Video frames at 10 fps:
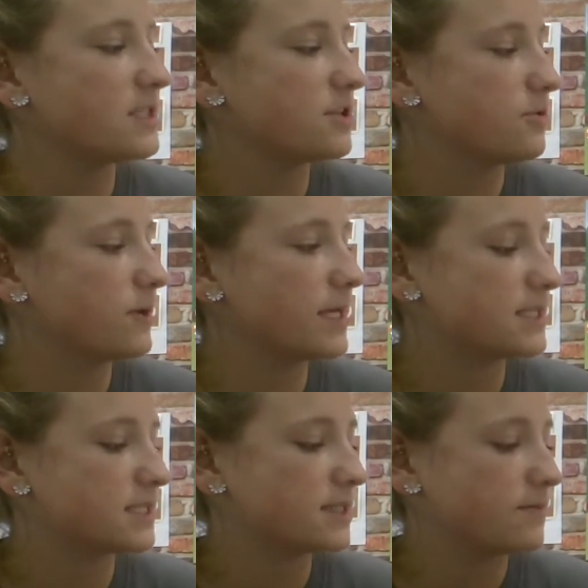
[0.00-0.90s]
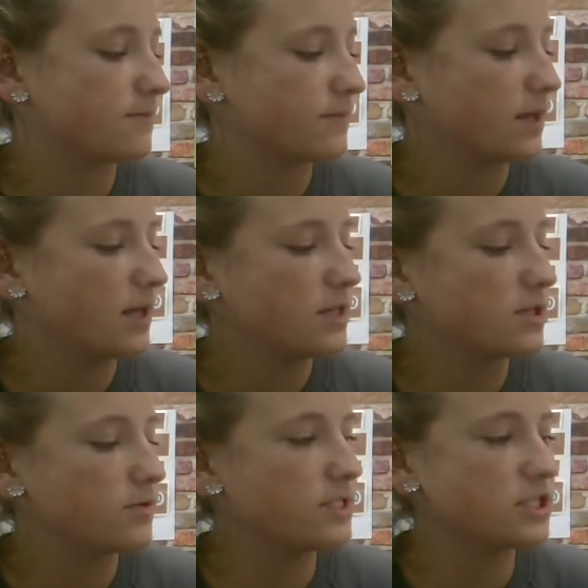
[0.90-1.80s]
Luis.
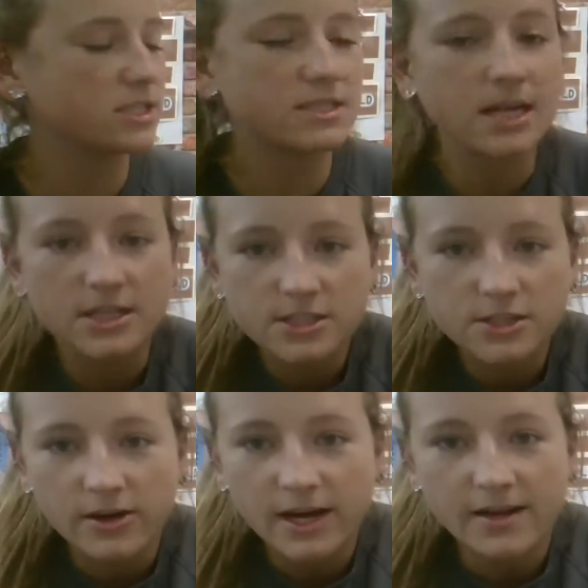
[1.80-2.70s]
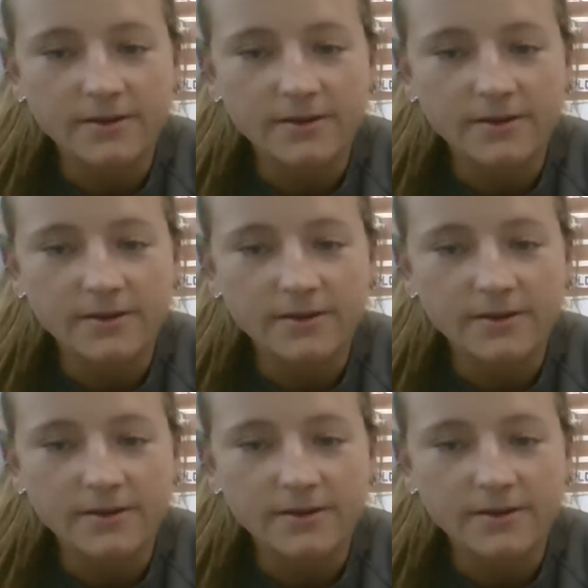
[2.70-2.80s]
Luis just ducks her head.